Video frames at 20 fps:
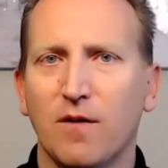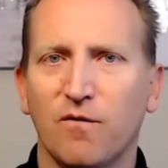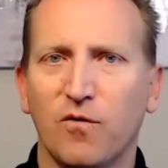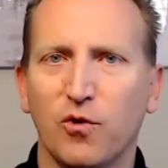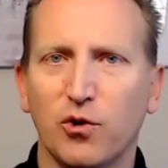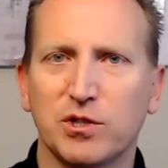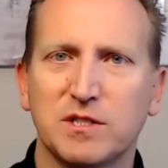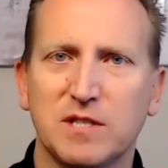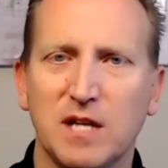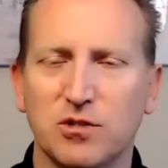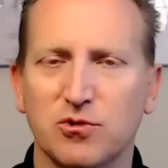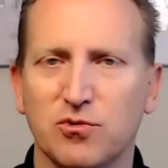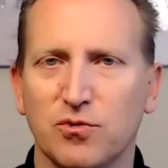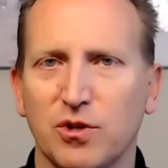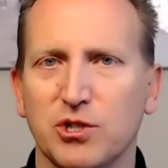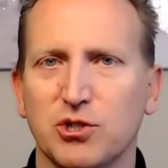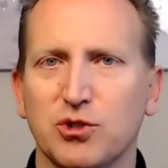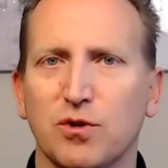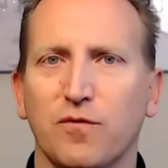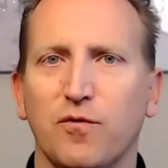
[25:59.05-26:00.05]
versus that
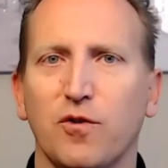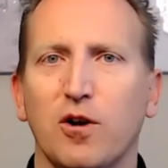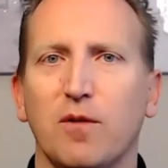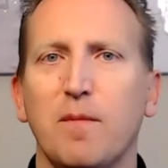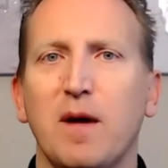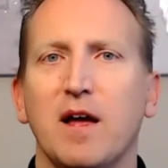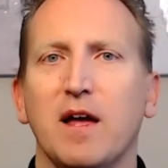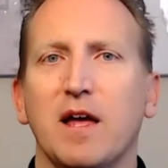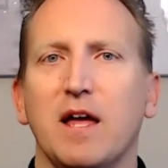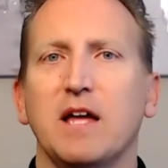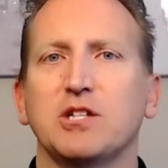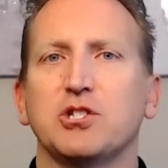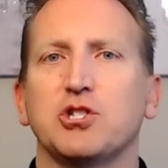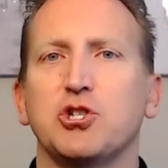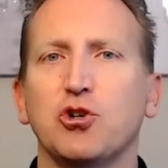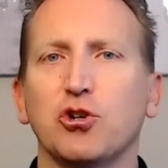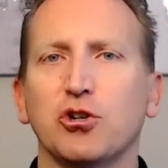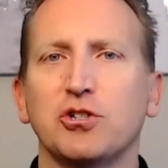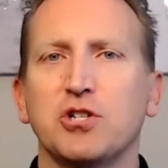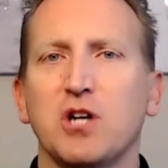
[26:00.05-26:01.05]
traditional firm. It's
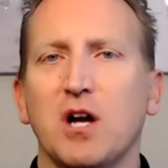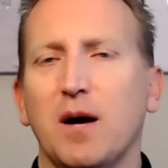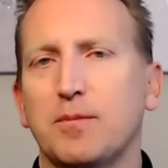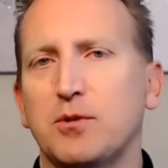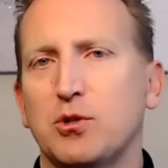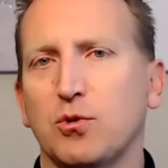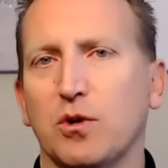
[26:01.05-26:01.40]
your job